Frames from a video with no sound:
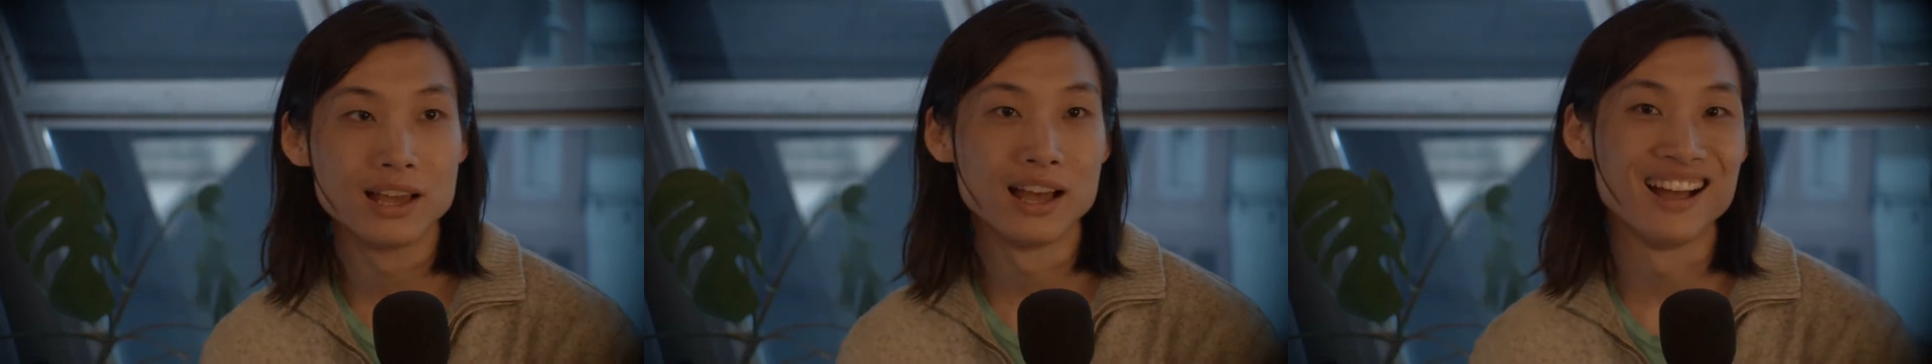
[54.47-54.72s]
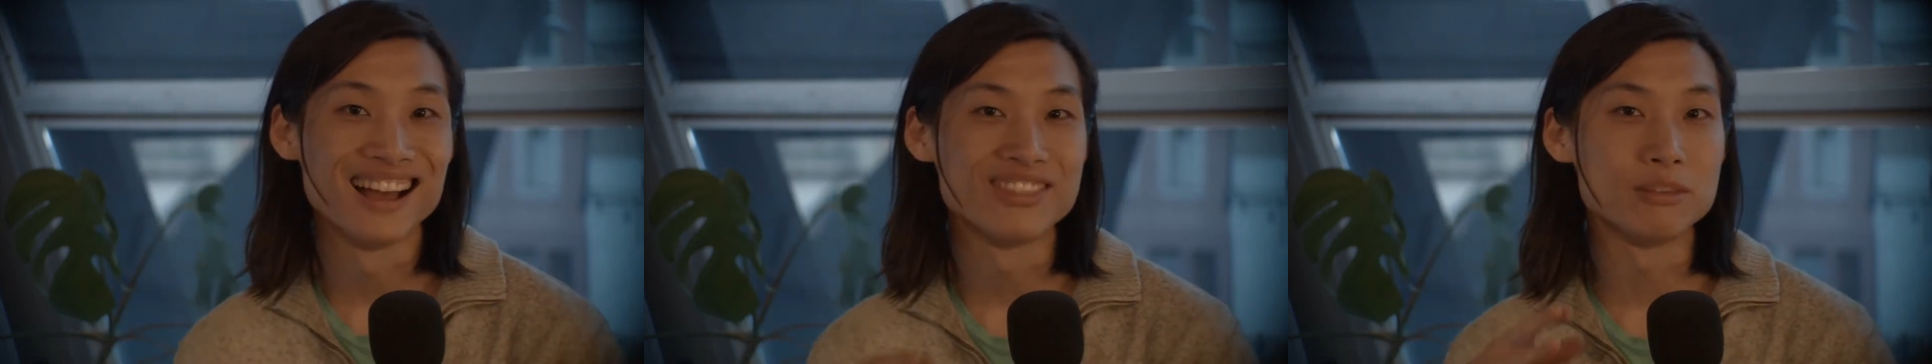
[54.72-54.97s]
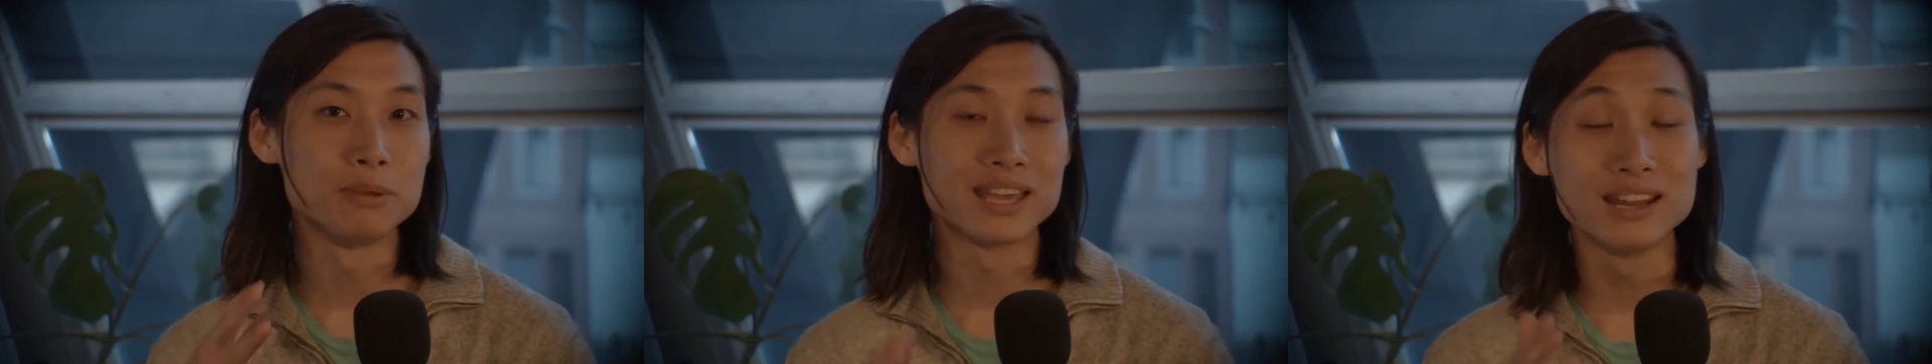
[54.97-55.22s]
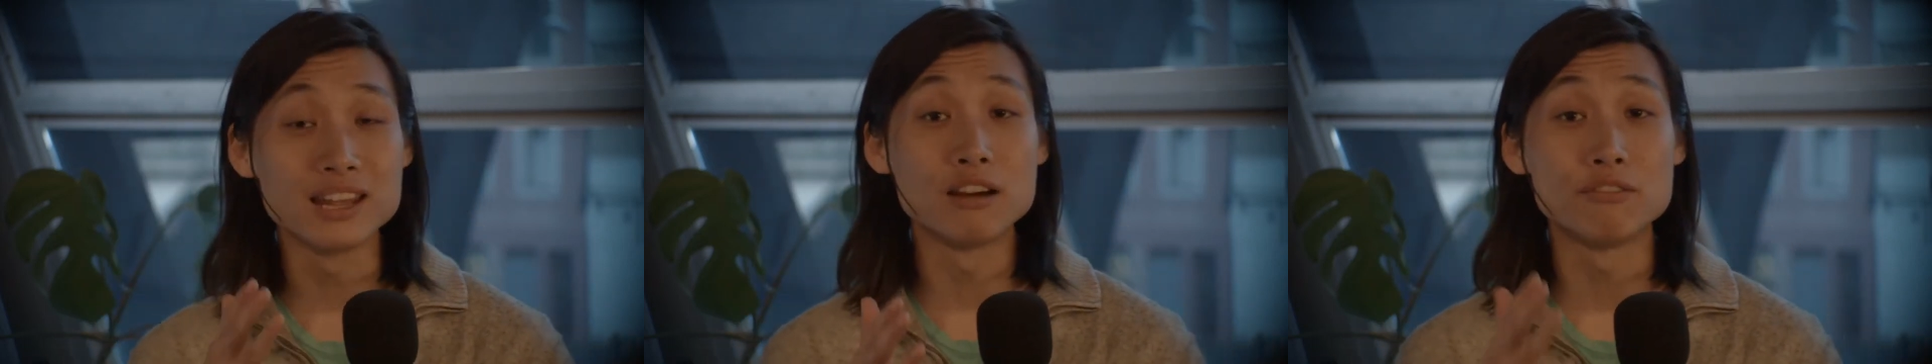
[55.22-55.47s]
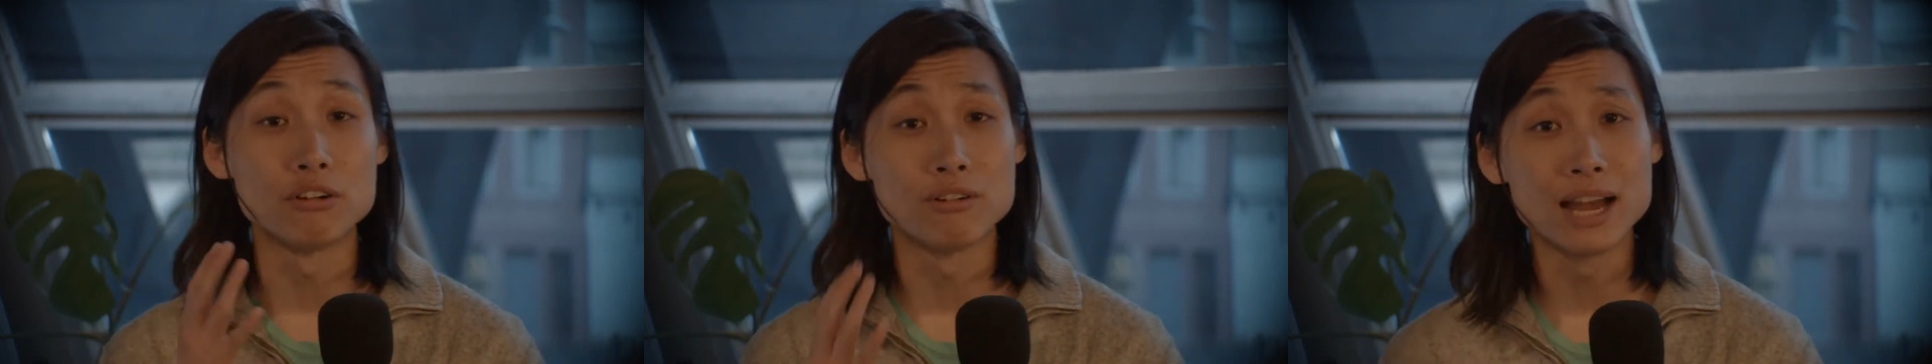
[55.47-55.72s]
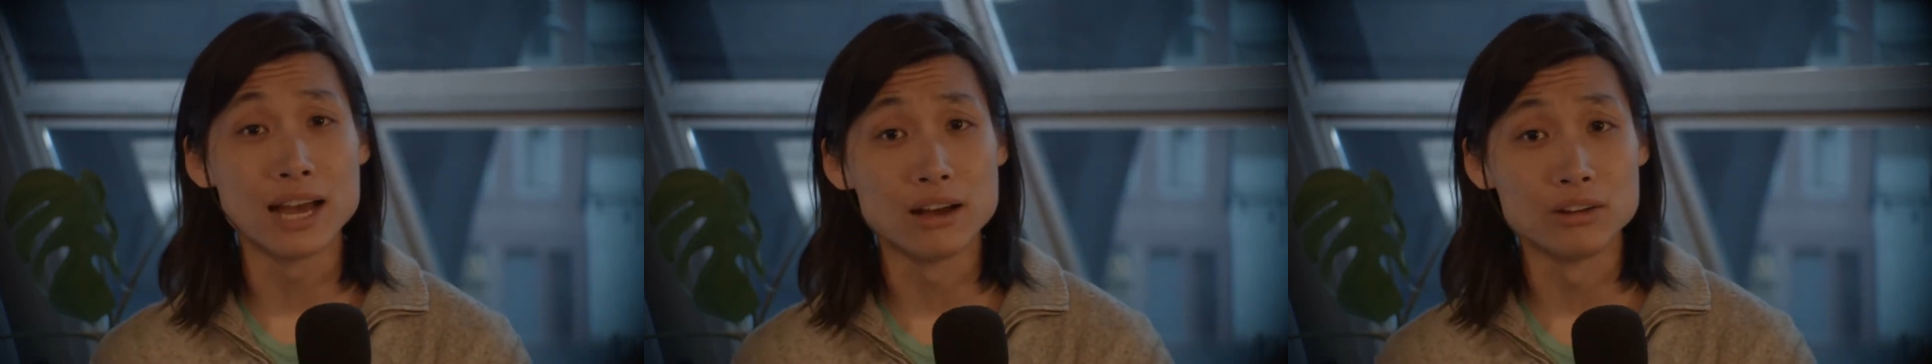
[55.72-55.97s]
Uh, at the beginning of a
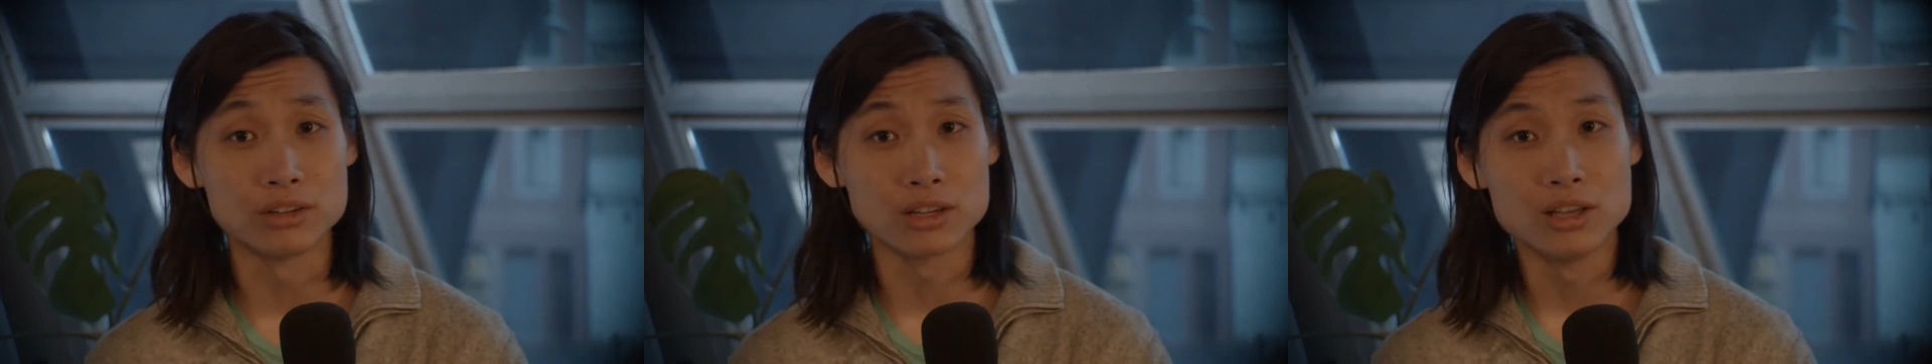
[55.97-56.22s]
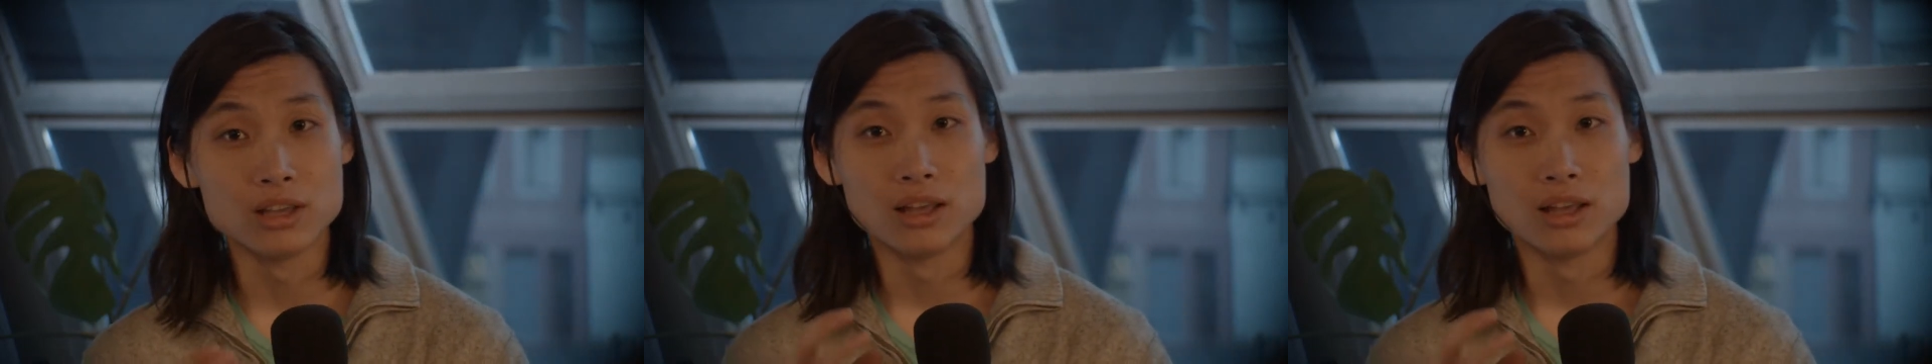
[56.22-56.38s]
round,